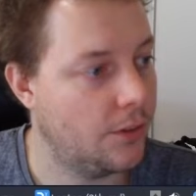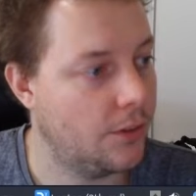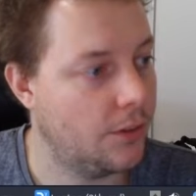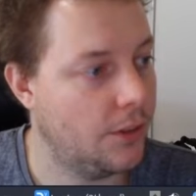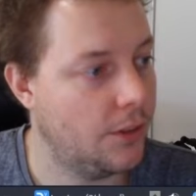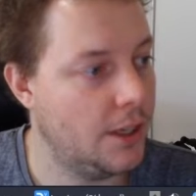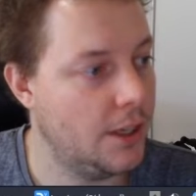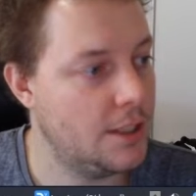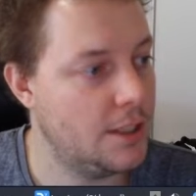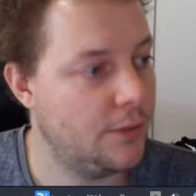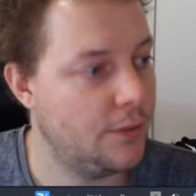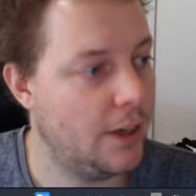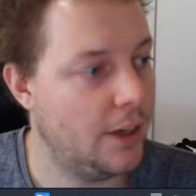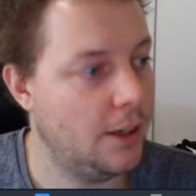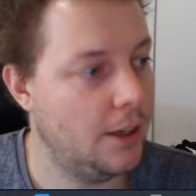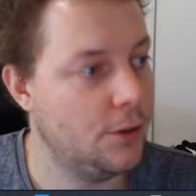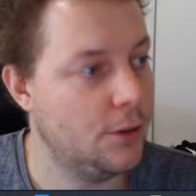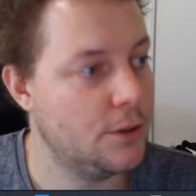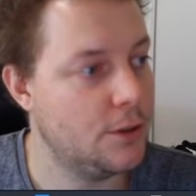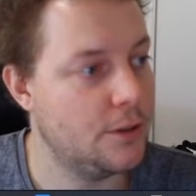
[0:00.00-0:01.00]
these
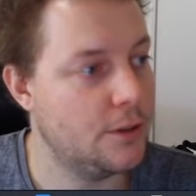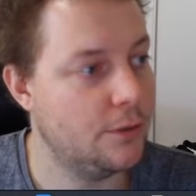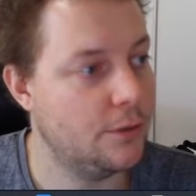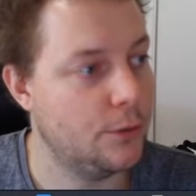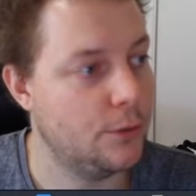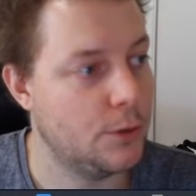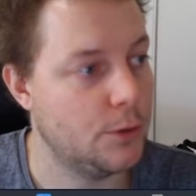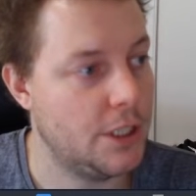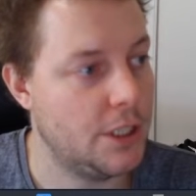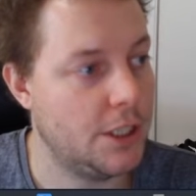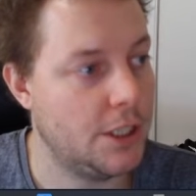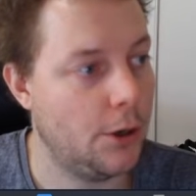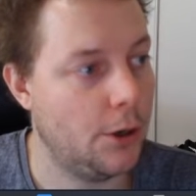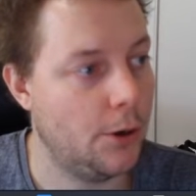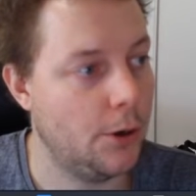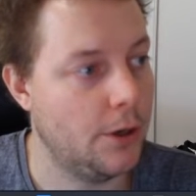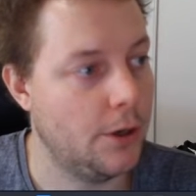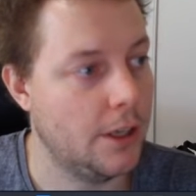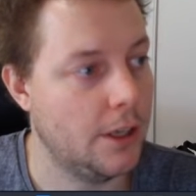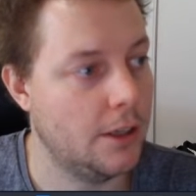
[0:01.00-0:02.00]
values for
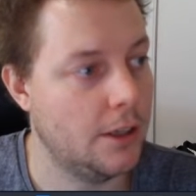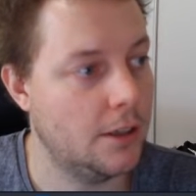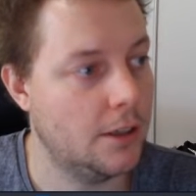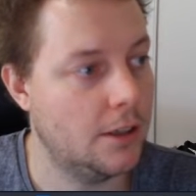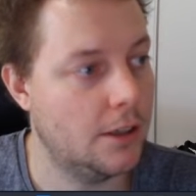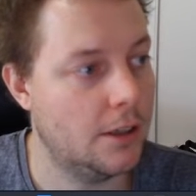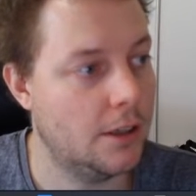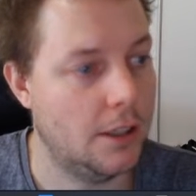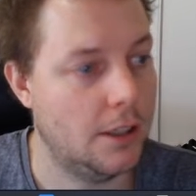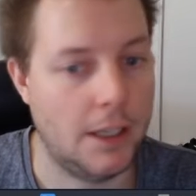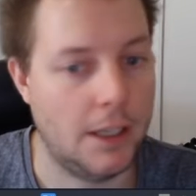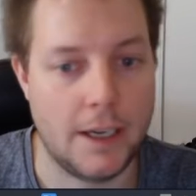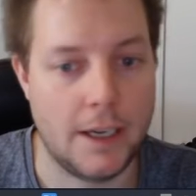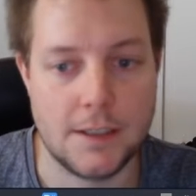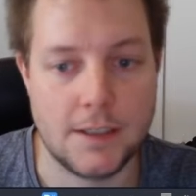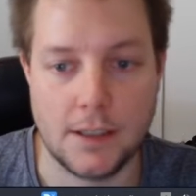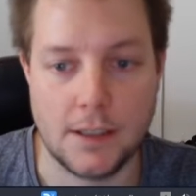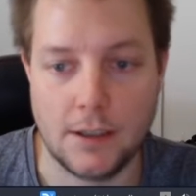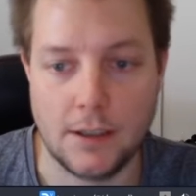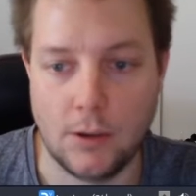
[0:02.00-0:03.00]
decoding
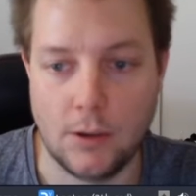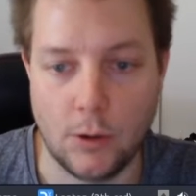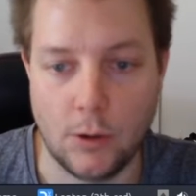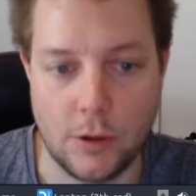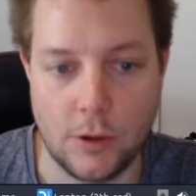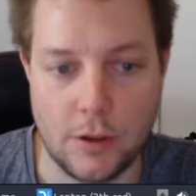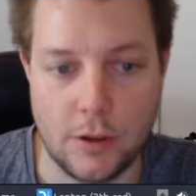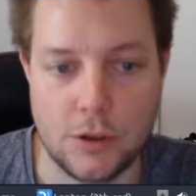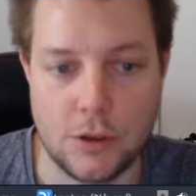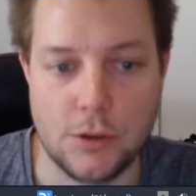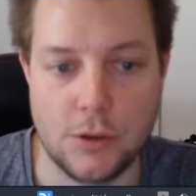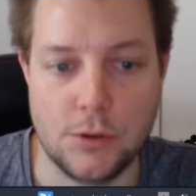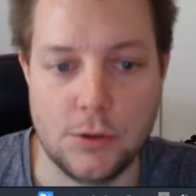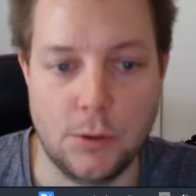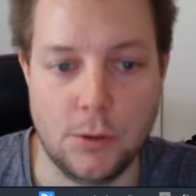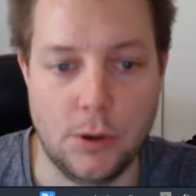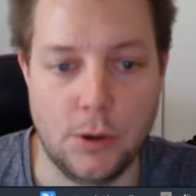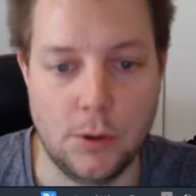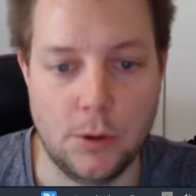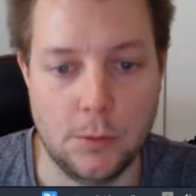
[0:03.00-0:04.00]
later on in the
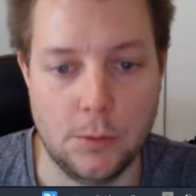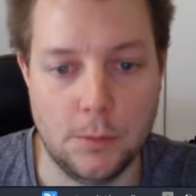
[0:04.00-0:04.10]
tutorial.